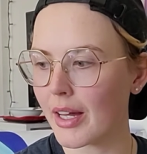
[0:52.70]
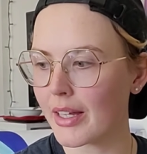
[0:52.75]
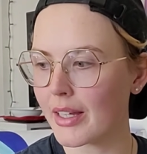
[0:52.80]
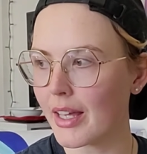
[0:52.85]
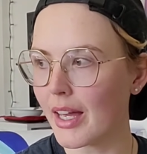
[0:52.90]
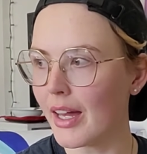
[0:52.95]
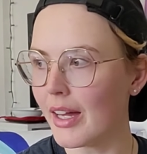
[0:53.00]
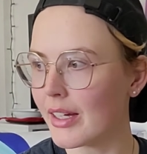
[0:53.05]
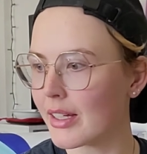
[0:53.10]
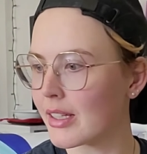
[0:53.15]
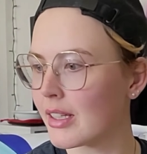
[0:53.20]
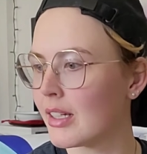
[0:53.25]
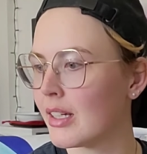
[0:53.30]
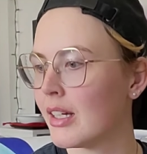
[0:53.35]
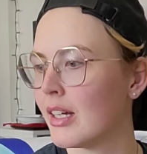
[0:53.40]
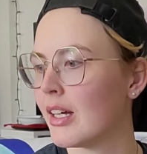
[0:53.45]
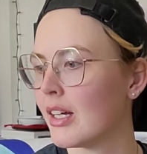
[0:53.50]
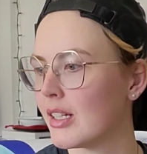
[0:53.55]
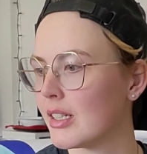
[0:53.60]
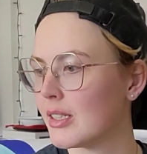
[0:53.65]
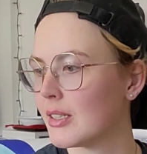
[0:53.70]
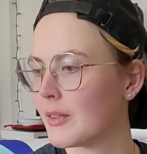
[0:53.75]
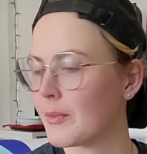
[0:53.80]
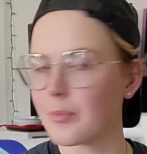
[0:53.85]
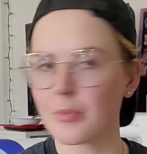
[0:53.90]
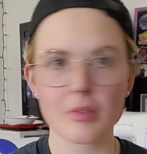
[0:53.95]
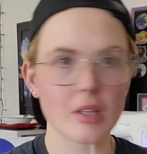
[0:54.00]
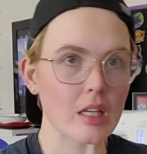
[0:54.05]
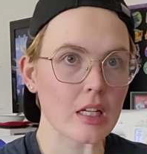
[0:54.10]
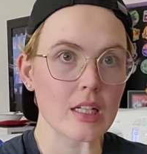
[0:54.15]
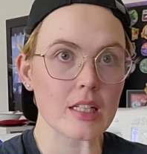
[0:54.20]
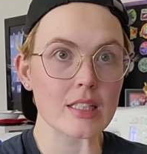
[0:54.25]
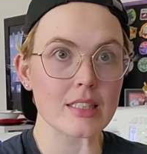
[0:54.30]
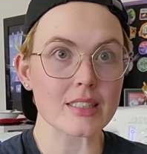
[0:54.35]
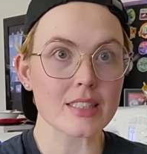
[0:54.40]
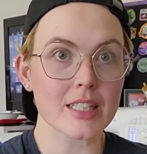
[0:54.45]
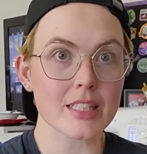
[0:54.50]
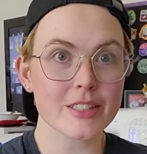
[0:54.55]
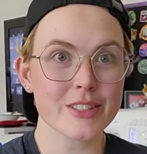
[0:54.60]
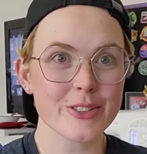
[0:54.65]
yeah,
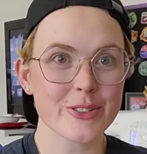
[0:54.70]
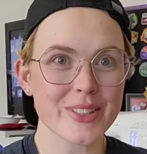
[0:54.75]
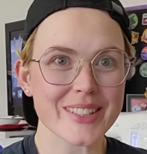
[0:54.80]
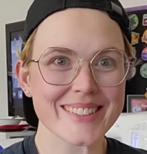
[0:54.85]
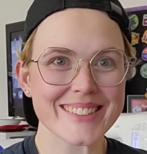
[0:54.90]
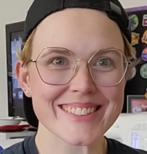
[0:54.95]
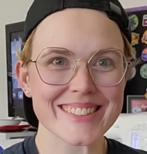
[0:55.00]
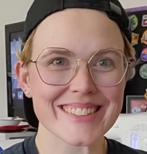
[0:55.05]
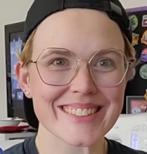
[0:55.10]
let's get to it.